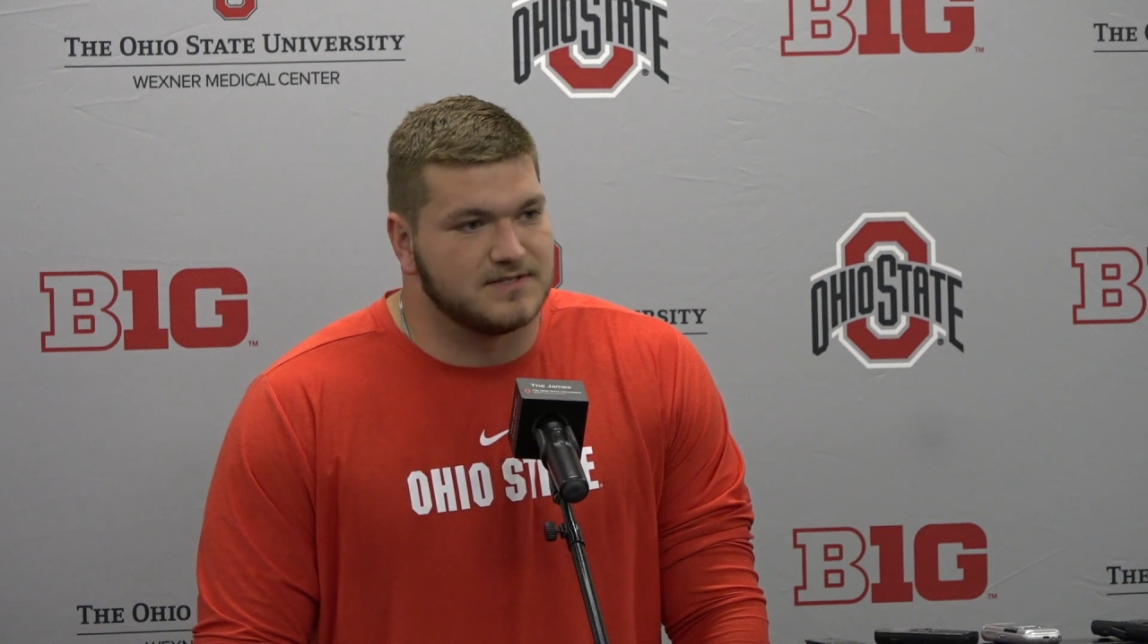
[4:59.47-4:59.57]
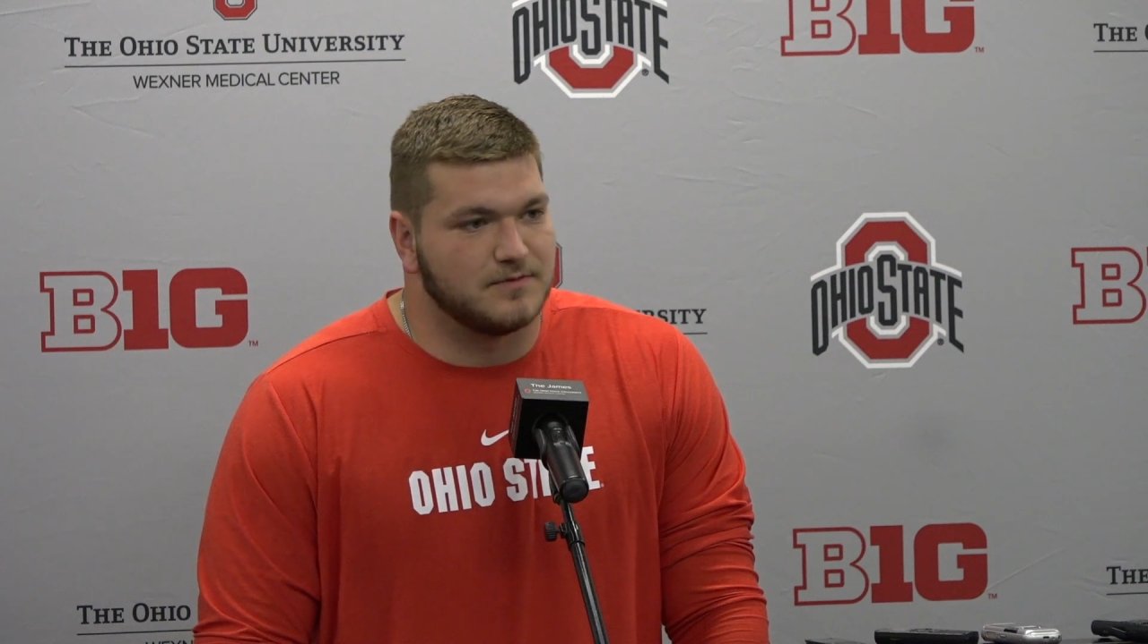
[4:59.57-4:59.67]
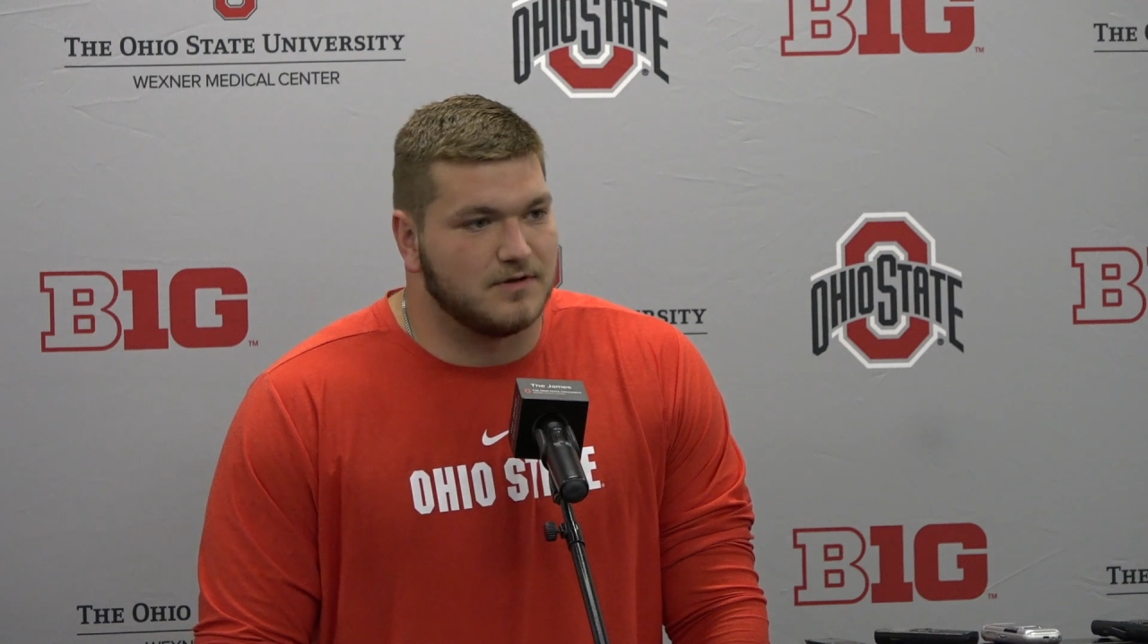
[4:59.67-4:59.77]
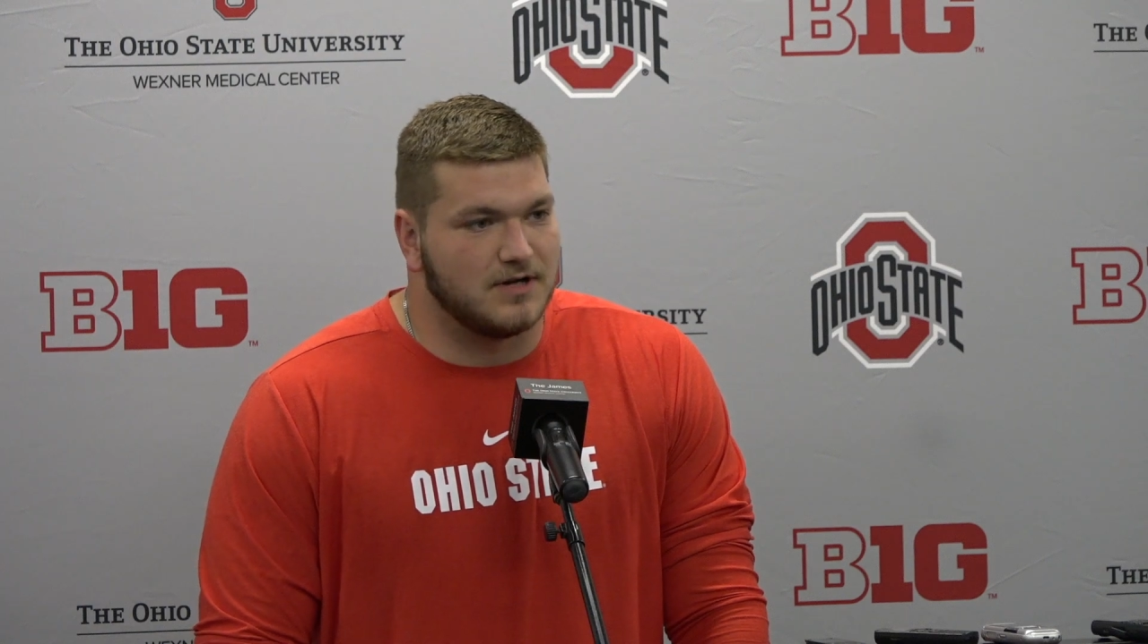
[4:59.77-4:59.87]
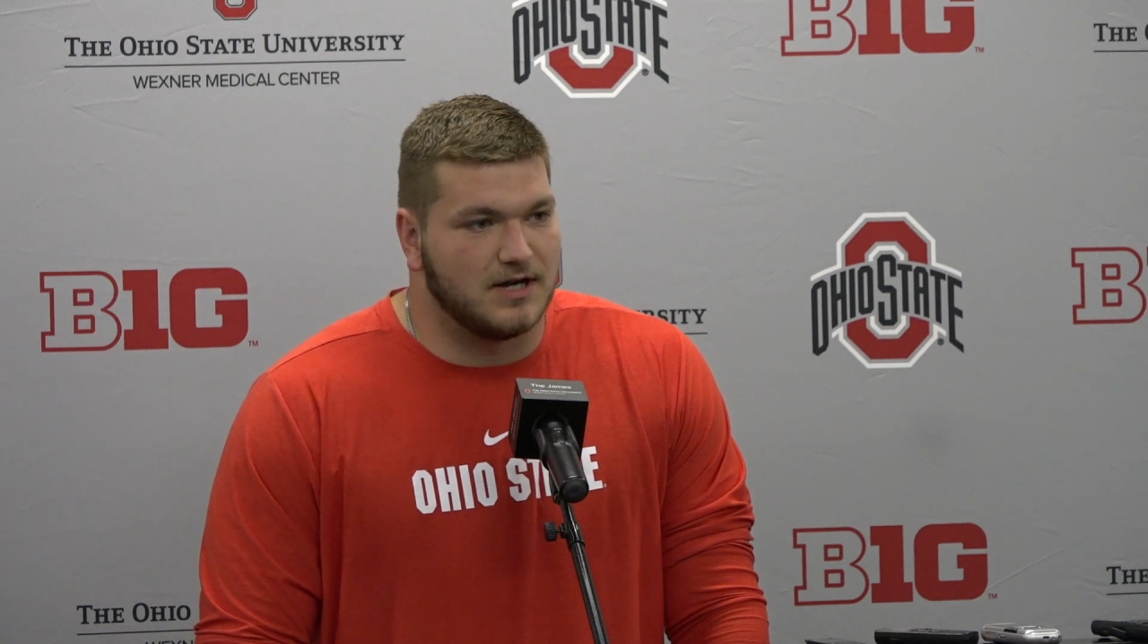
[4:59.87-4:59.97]
so
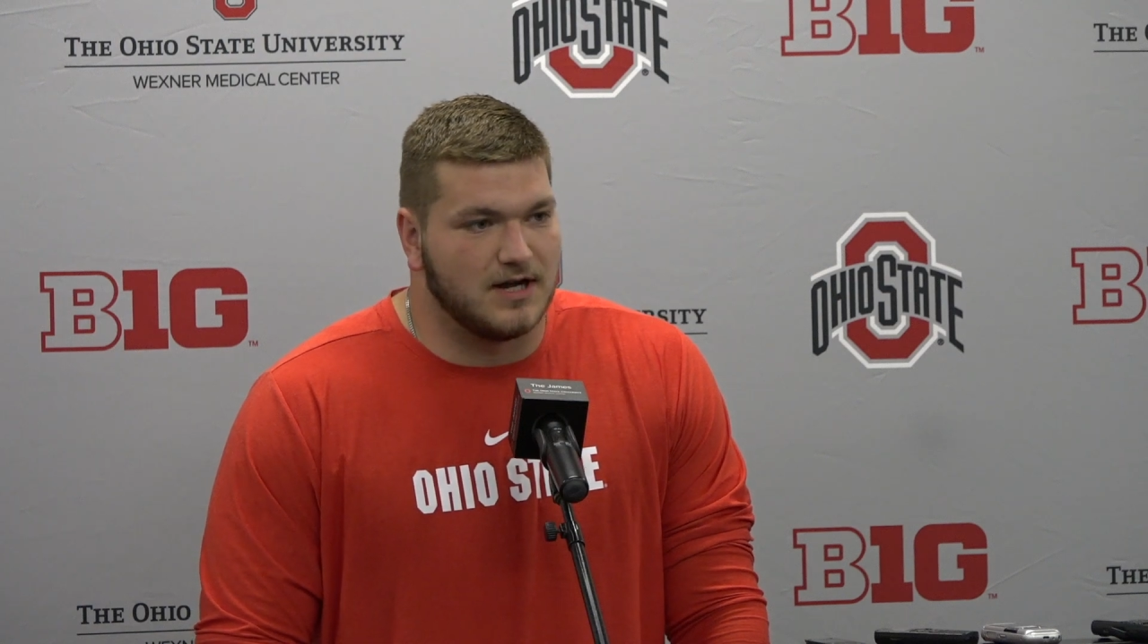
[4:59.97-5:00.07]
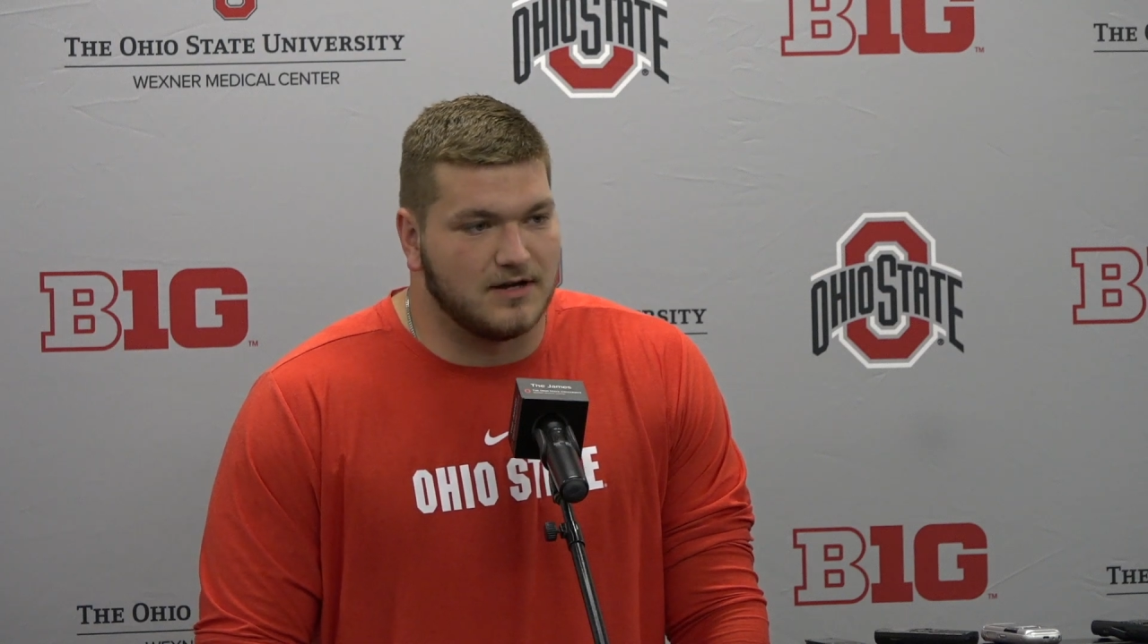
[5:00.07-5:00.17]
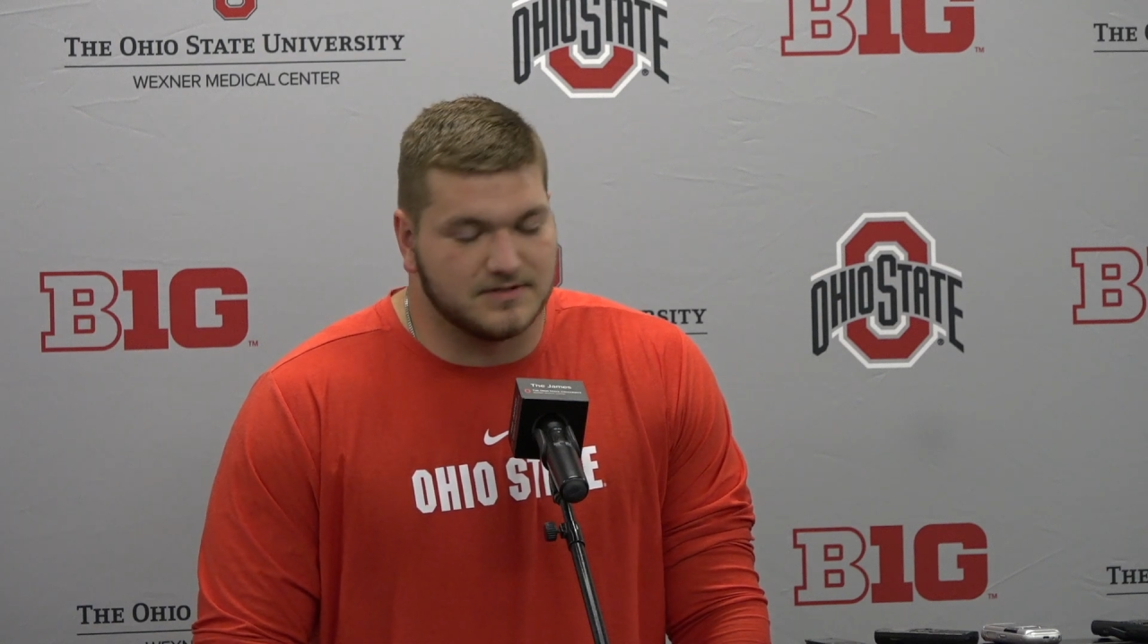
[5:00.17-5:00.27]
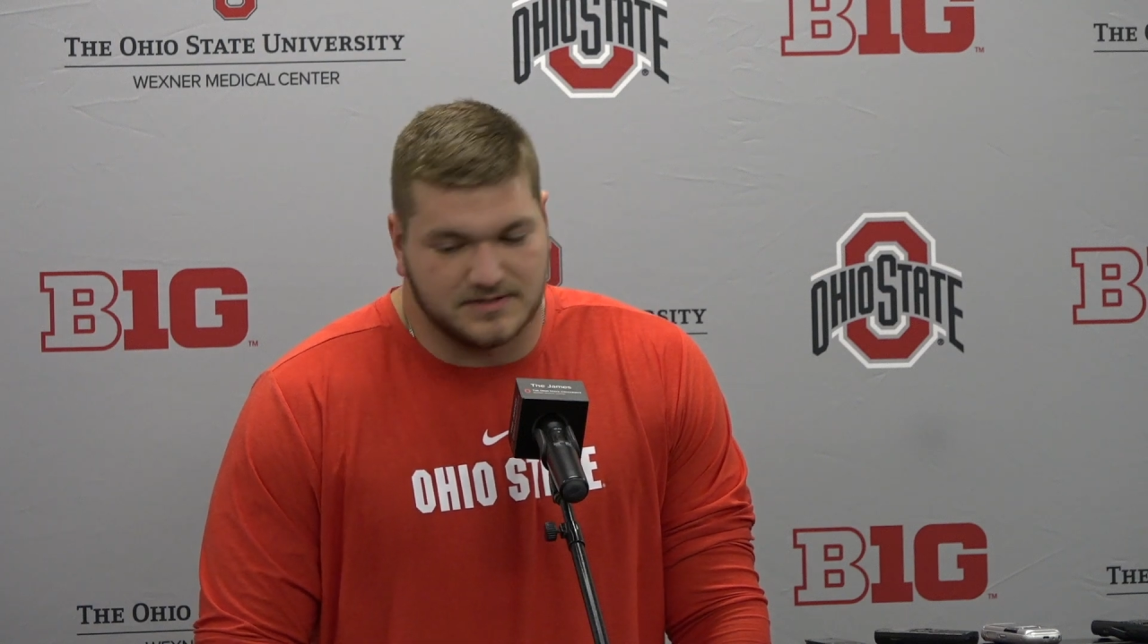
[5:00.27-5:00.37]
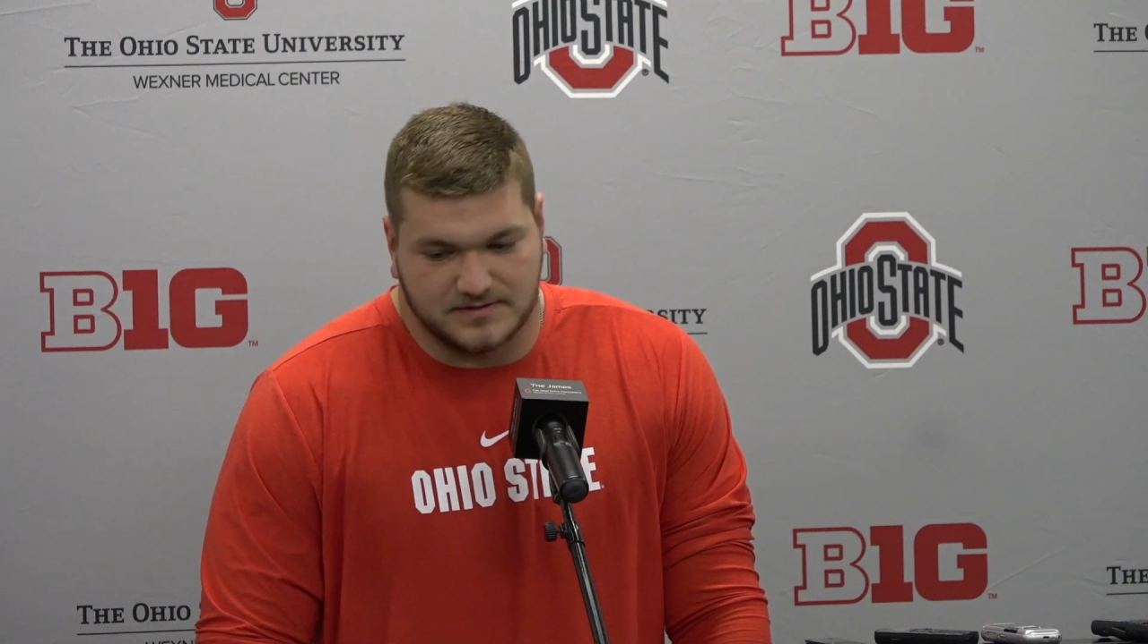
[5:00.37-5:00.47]
well right
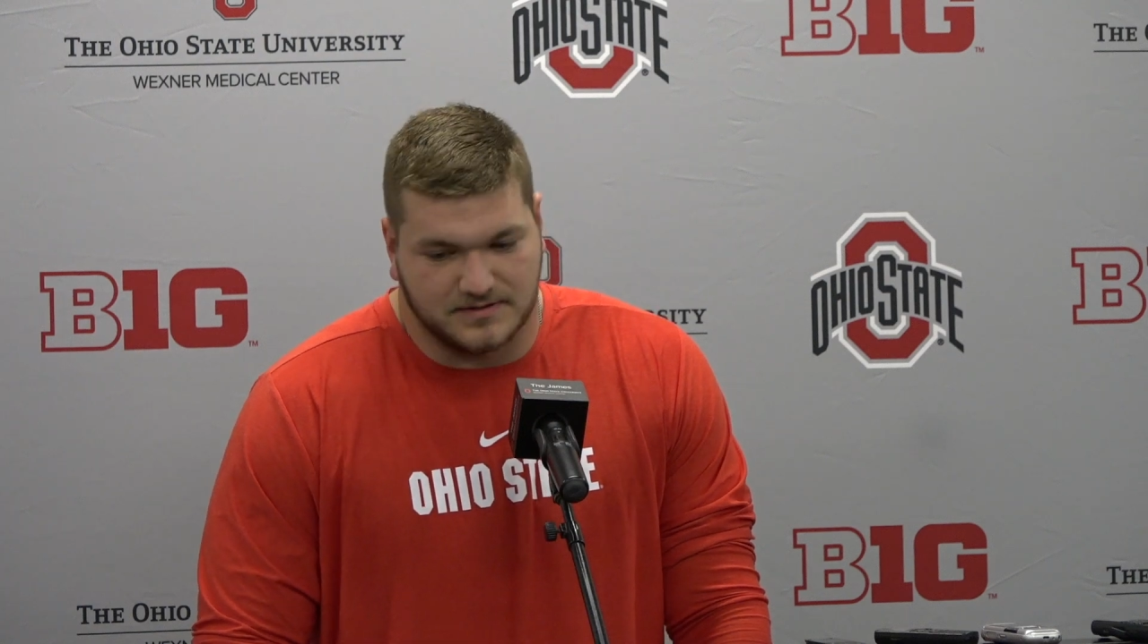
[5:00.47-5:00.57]
now is,